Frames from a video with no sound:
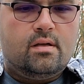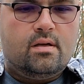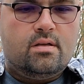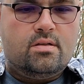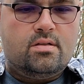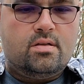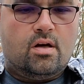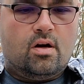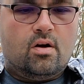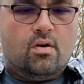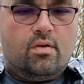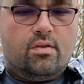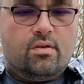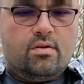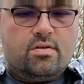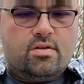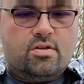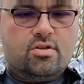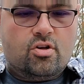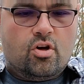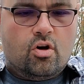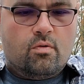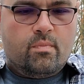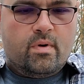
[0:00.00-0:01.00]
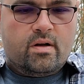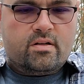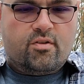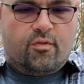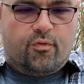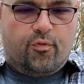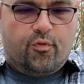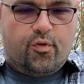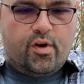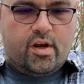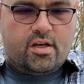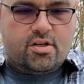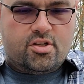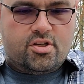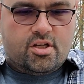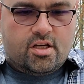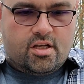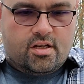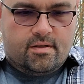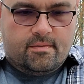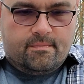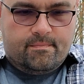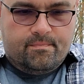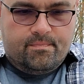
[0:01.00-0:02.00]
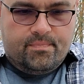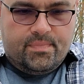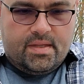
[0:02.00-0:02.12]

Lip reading: So there's so much friction,